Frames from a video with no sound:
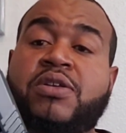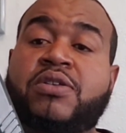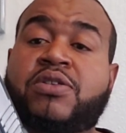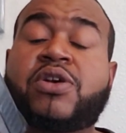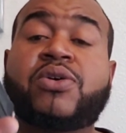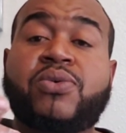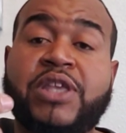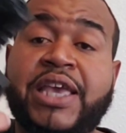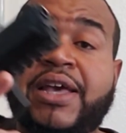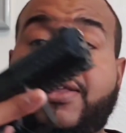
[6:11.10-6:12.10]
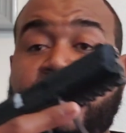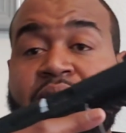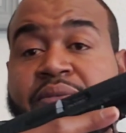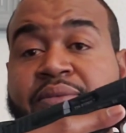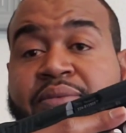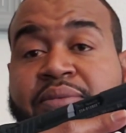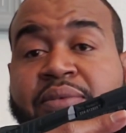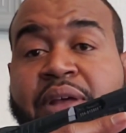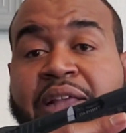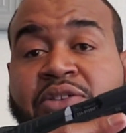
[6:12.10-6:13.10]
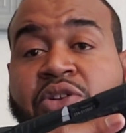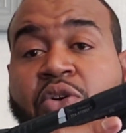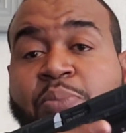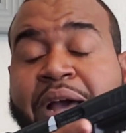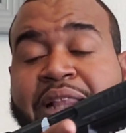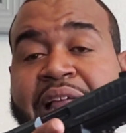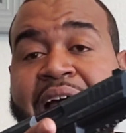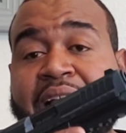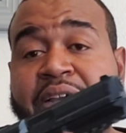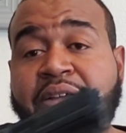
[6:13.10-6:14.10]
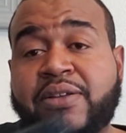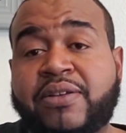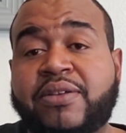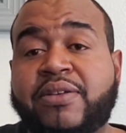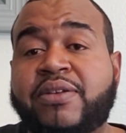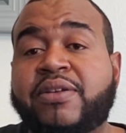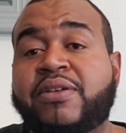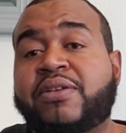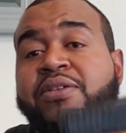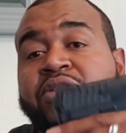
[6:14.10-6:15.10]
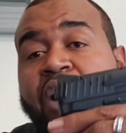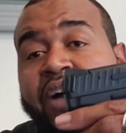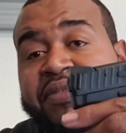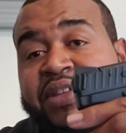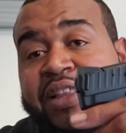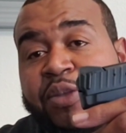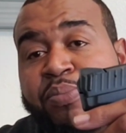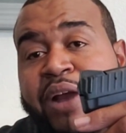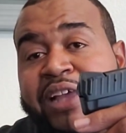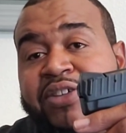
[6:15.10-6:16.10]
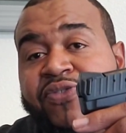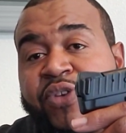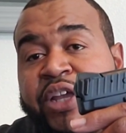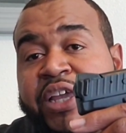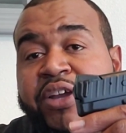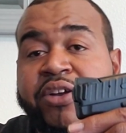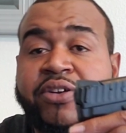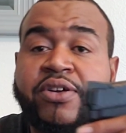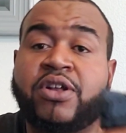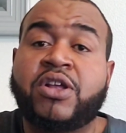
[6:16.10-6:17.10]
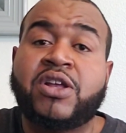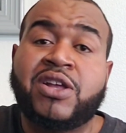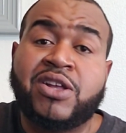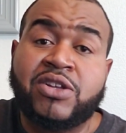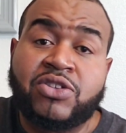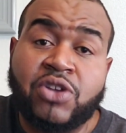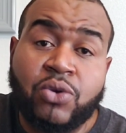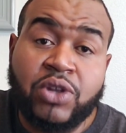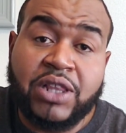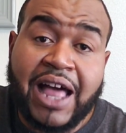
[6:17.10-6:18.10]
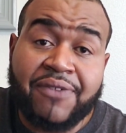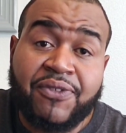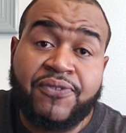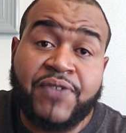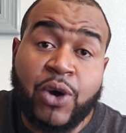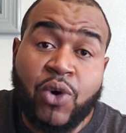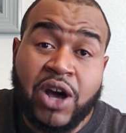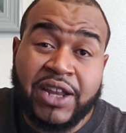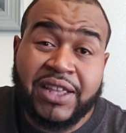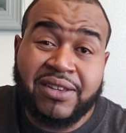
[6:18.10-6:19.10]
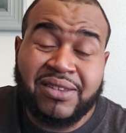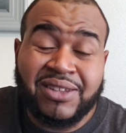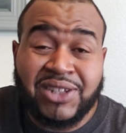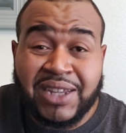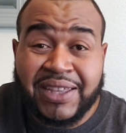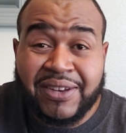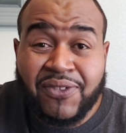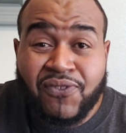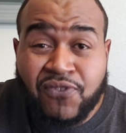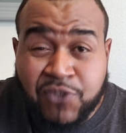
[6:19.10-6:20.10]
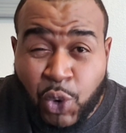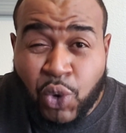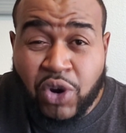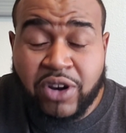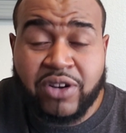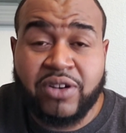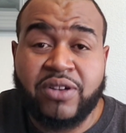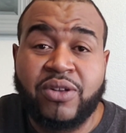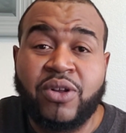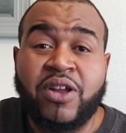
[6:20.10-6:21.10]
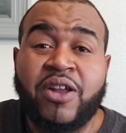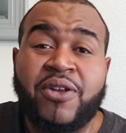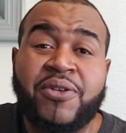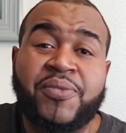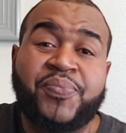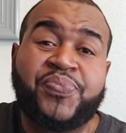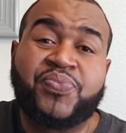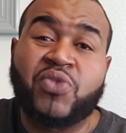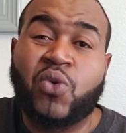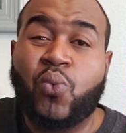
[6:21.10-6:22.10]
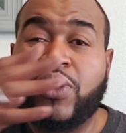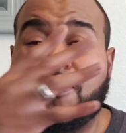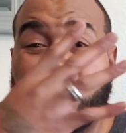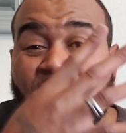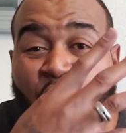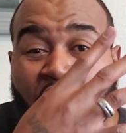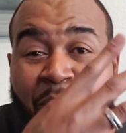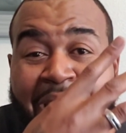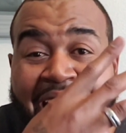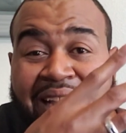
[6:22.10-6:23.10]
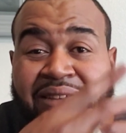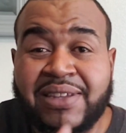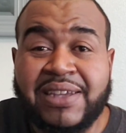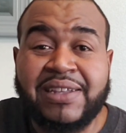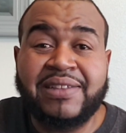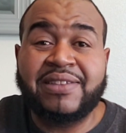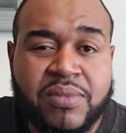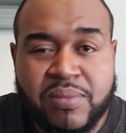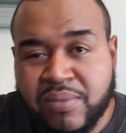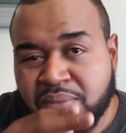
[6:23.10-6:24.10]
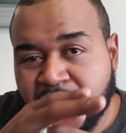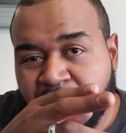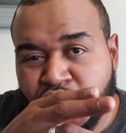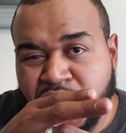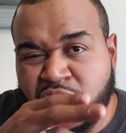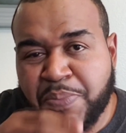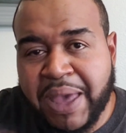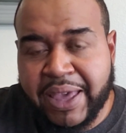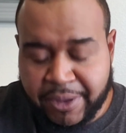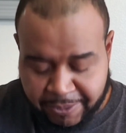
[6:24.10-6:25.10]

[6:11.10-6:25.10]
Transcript: So yeah, I sold my Glock to offset the price for here. Sold the Glock for 400, Gen 4 with 4 magazines. Respect.